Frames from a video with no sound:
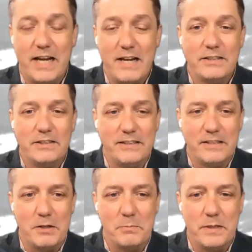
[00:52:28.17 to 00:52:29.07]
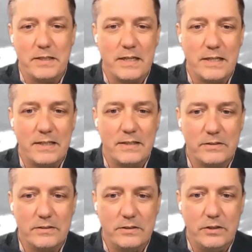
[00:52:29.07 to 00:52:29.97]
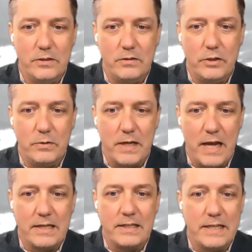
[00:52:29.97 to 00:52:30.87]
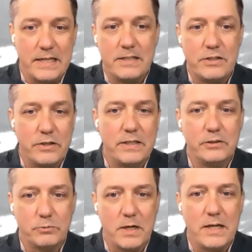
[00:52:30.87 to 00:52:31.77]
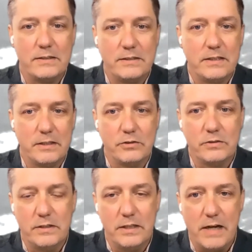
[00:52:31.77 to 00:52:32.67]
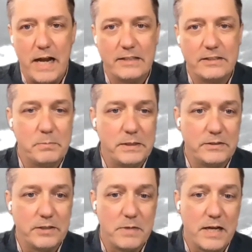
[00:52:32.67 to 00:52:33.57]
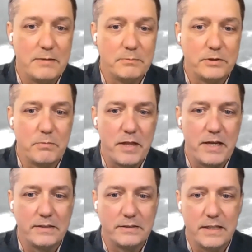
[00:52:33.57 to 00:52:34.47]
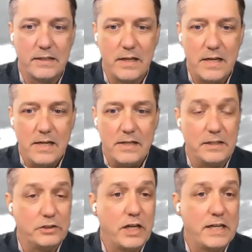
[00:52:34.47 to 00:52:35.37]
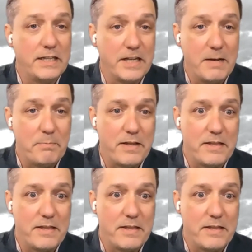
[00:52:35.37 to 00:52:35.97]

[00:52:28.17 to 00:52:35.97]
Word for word: challenging, though, because you kind of get into these ruts, and there has to be sometimes some things that shake it up.